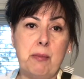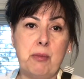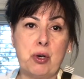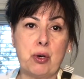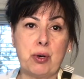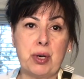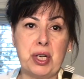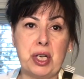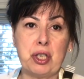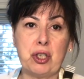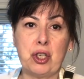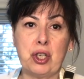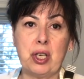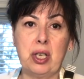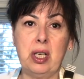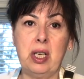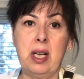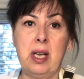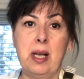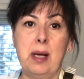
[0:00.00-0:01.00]

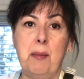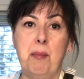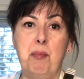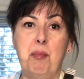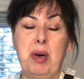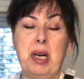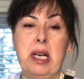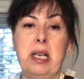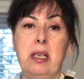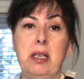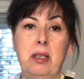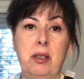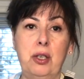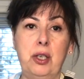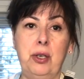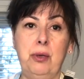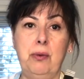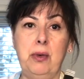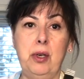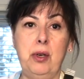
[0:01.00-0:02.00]
tradition, but
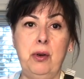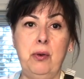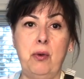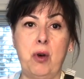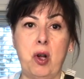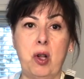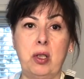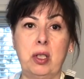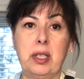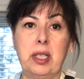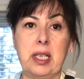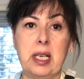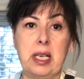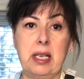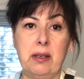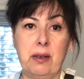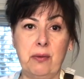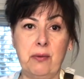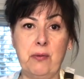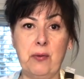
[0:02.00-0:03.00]
to a new holiday
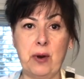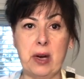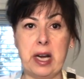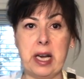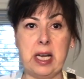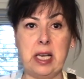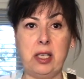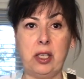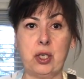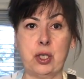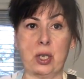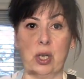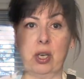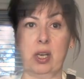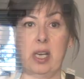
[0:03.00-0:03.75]
for Easter.